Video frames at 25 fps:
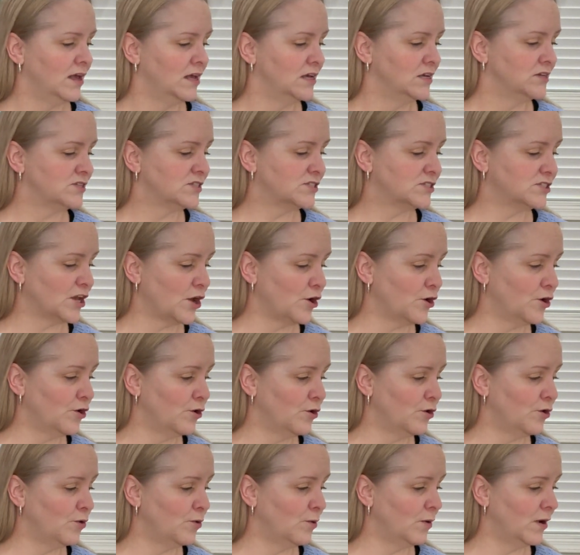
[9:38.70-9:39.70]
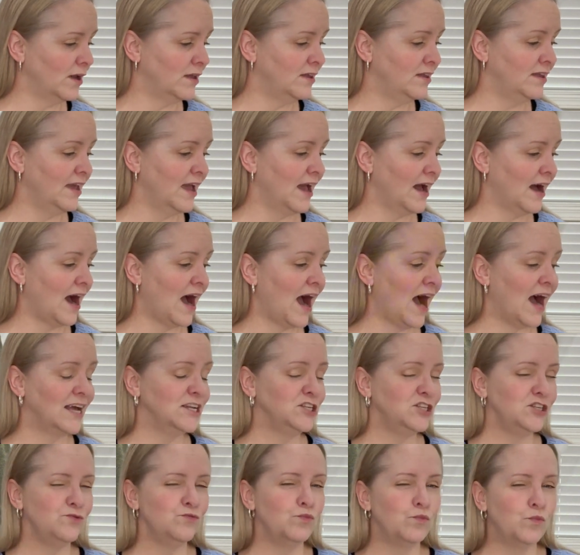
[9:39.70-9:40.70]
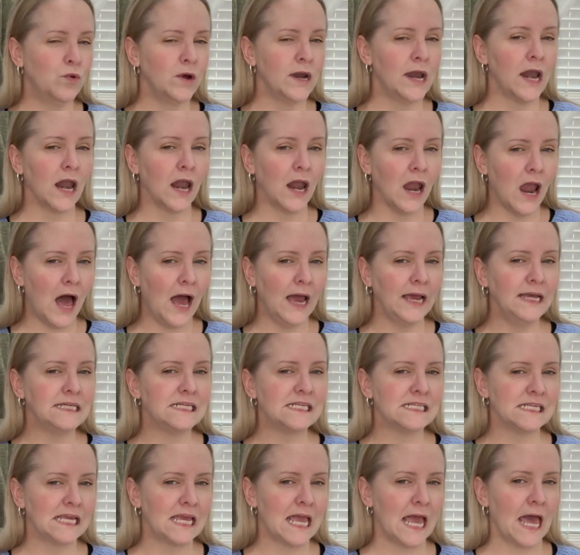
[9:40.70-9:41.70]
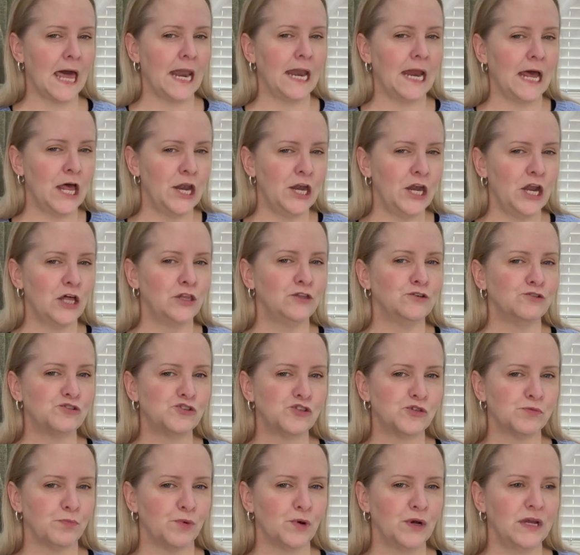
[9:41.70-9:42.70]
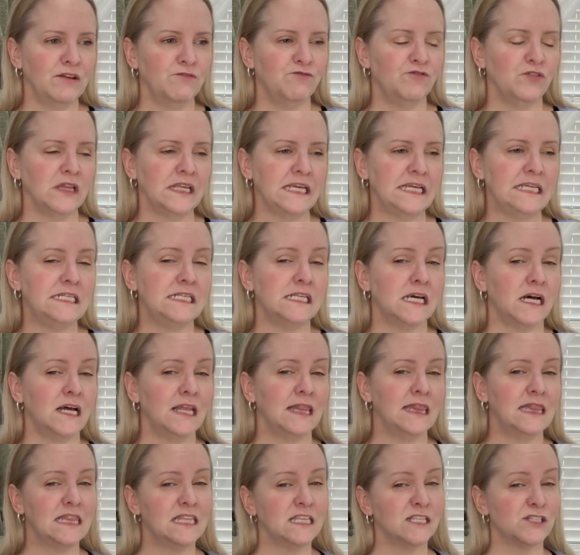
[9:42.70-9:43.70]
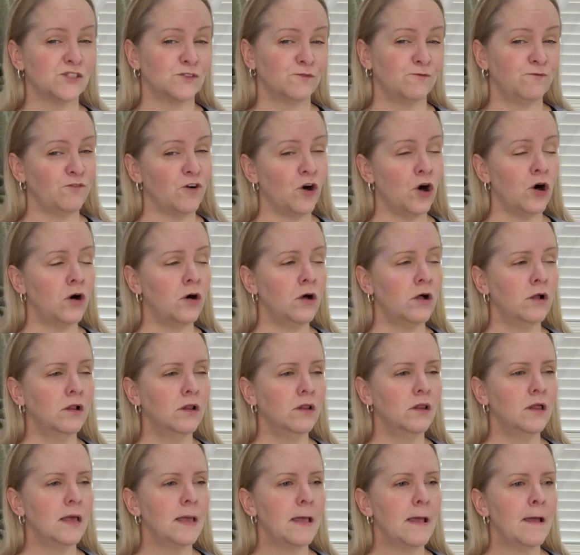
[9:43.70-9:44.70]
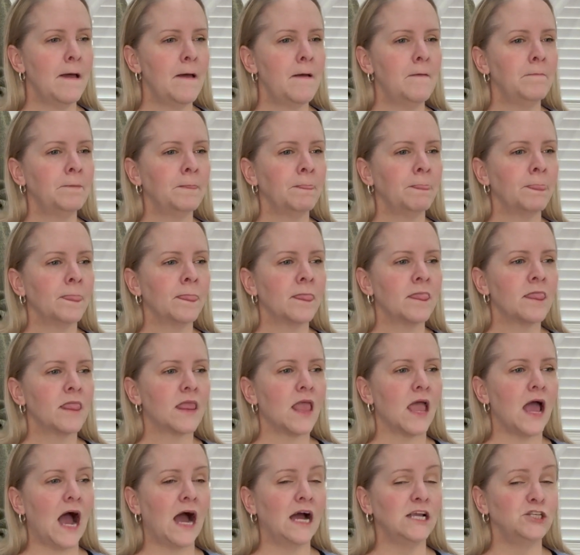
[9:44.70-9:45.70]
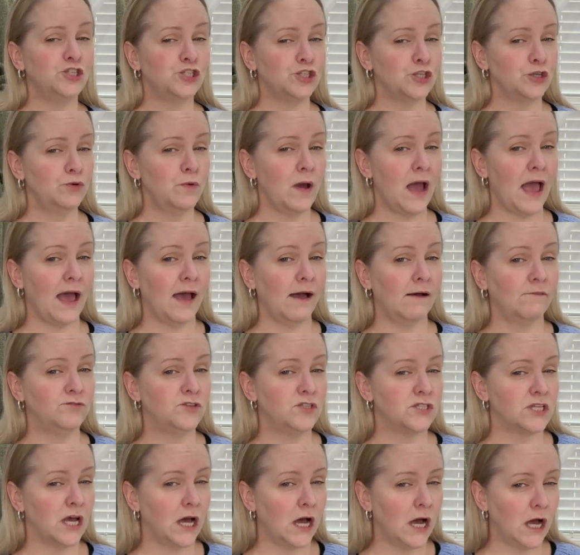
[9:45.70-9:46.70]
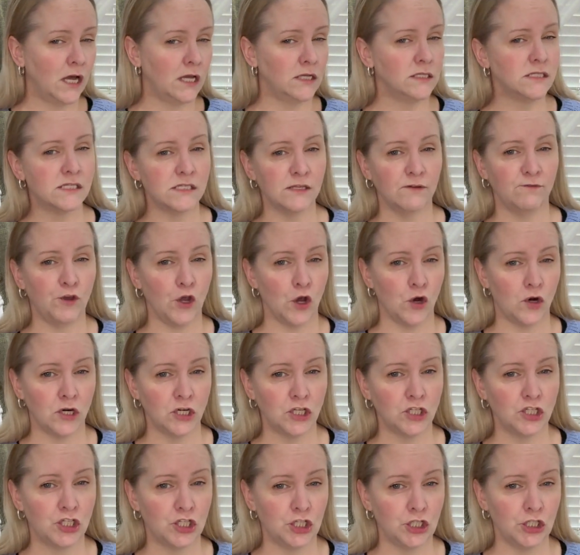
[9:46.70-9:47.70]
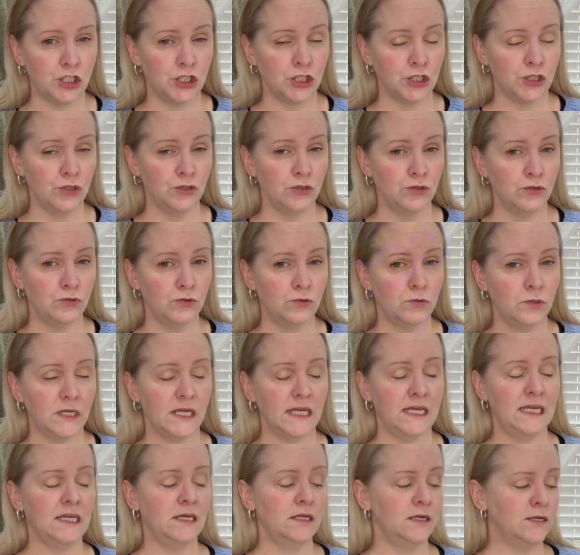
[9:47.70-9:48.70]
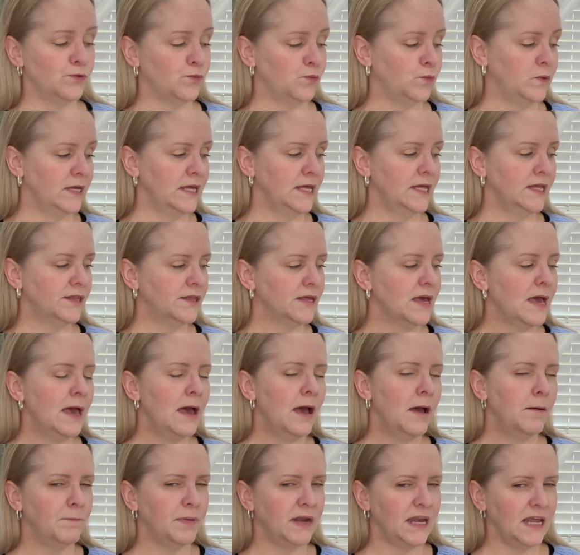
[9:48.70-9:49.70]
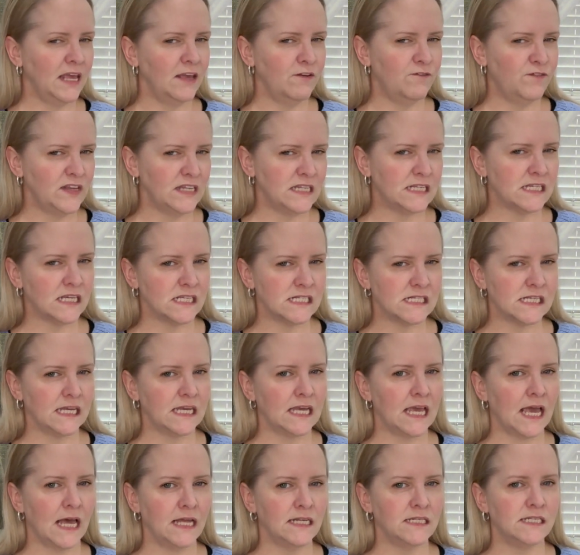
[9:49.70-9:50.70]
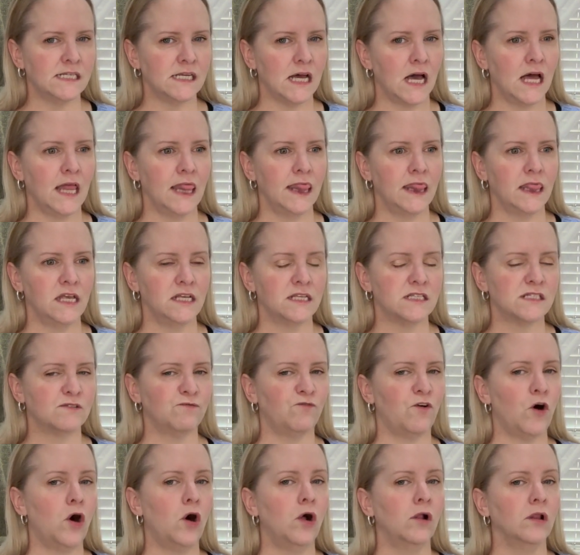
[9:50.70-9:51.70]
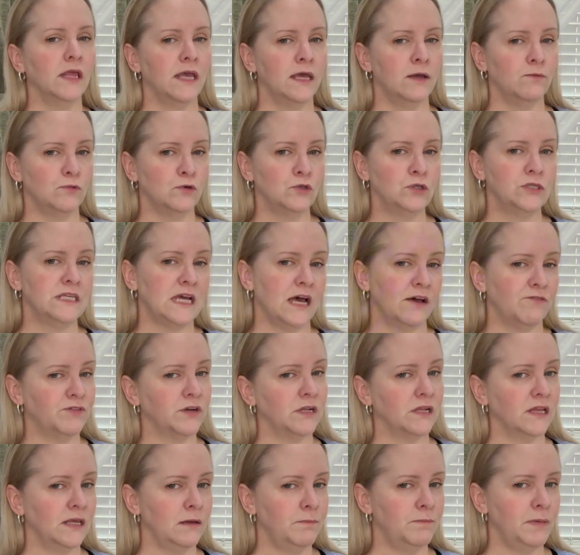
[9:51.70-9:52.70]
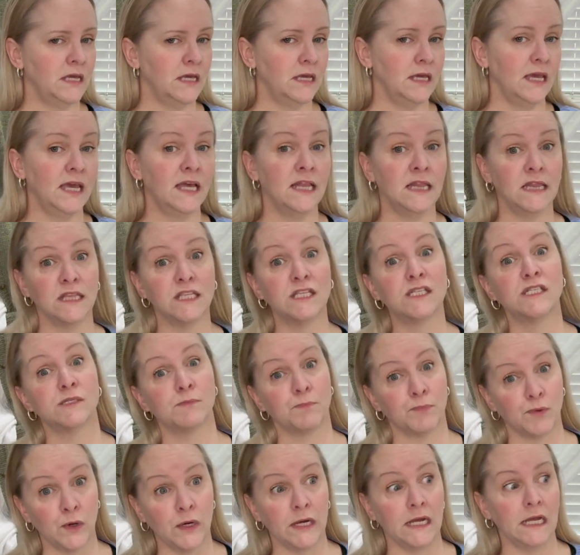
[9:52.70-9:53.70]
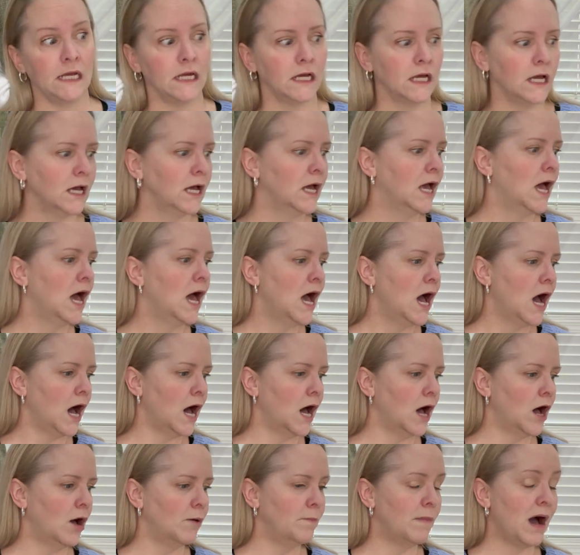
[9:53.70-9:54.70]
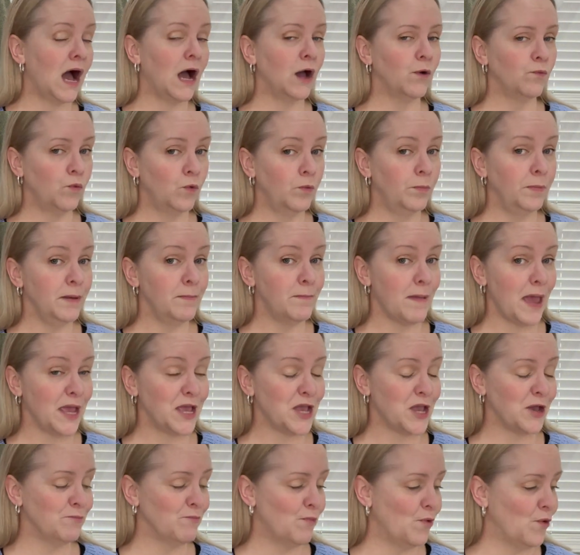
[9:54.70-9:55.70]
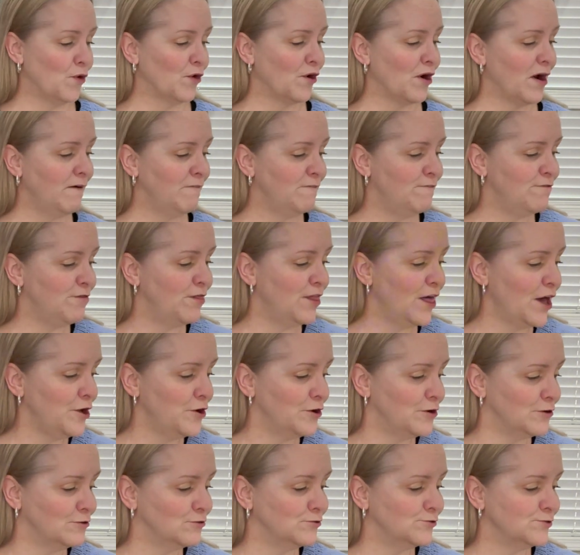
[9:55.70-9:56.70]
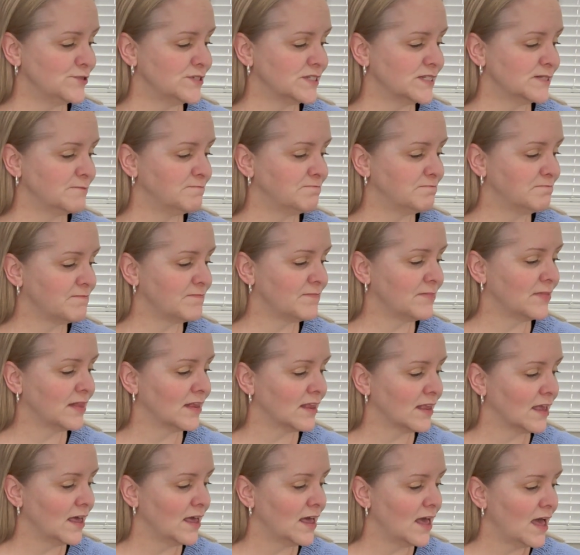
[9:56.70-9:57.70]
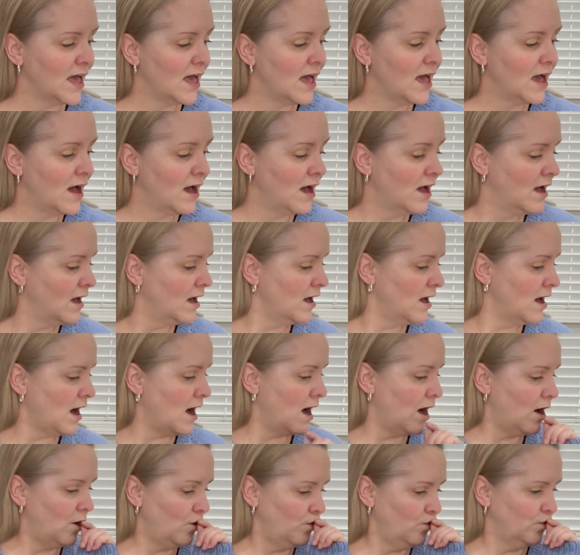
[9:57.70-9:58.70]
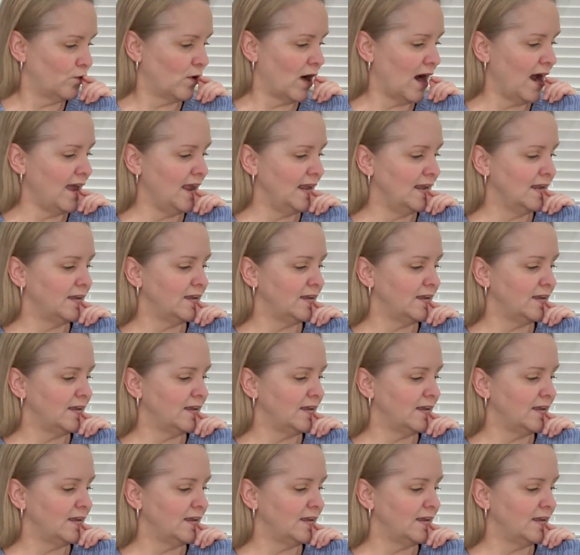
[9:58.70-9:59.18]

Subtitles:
So yeah, I would like to get another Spring Fling done this fall. I do have tons of yarn to do it with, but if it doesn't get done this fall, it will definitely be in the spring. I will be making more of those. All right,